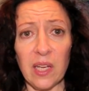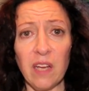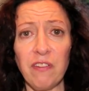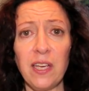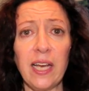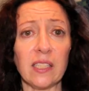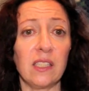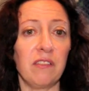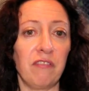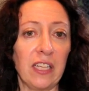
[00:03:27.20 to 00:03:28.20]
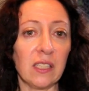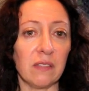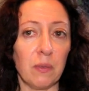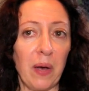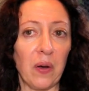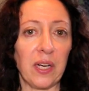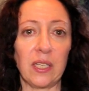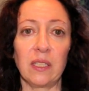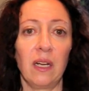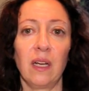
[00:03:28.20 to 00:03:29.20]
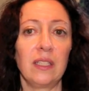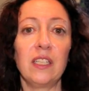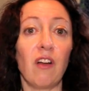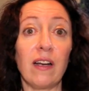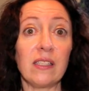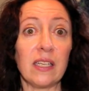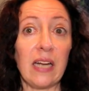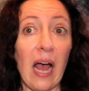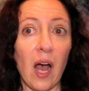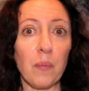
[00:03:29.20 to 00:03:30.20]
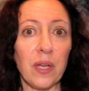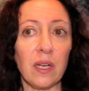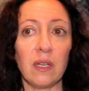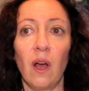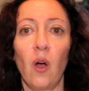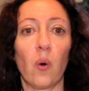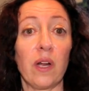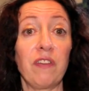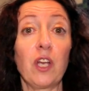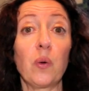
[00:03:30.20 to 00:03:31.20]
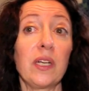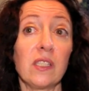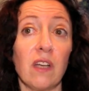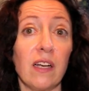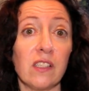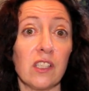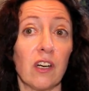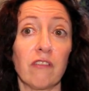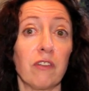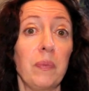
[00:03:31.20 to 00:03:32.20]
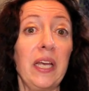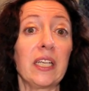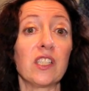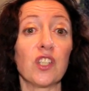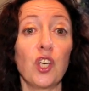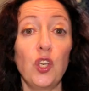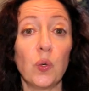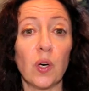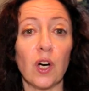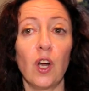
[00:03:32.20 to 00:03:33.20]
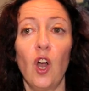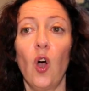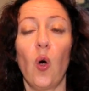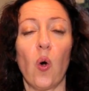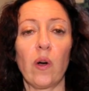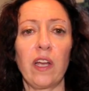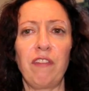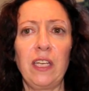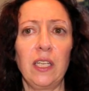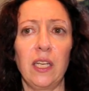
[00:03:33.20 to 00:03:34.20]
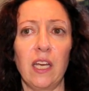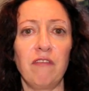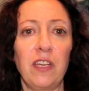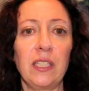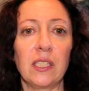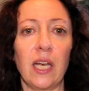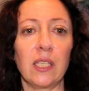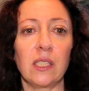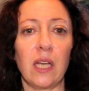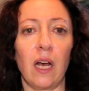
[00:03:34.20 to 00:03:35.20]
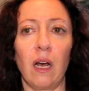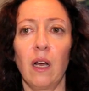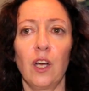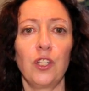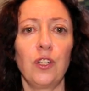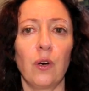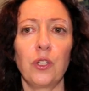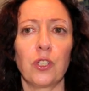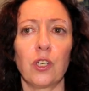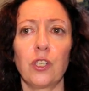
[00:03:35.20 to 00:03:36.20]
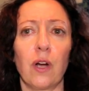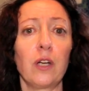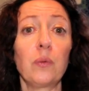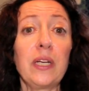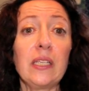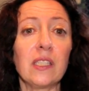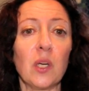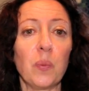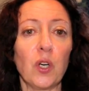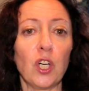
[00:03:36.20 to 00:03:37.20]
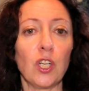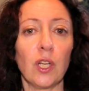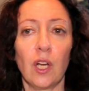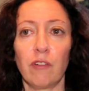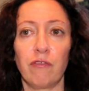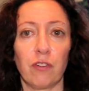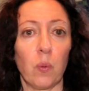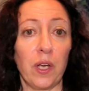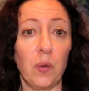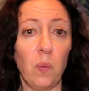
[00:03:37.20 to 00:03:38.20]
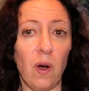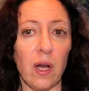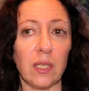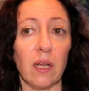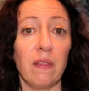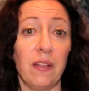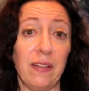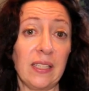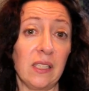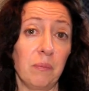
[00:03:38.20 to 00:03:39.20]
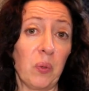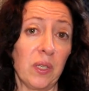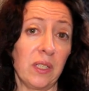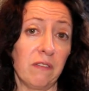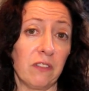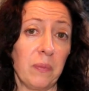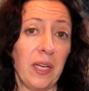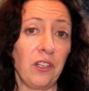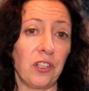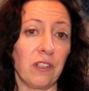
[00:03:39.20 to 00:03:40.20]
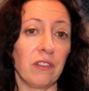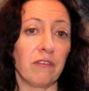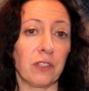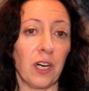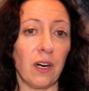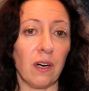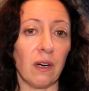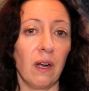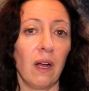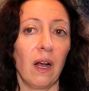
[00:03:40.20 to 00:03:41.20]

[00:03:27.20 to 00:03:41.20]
If he gets defensive about it and denies that it happened, or if he criticizes her for being insecure, or if he says, you're unreasonable for what you want, then that's important information for her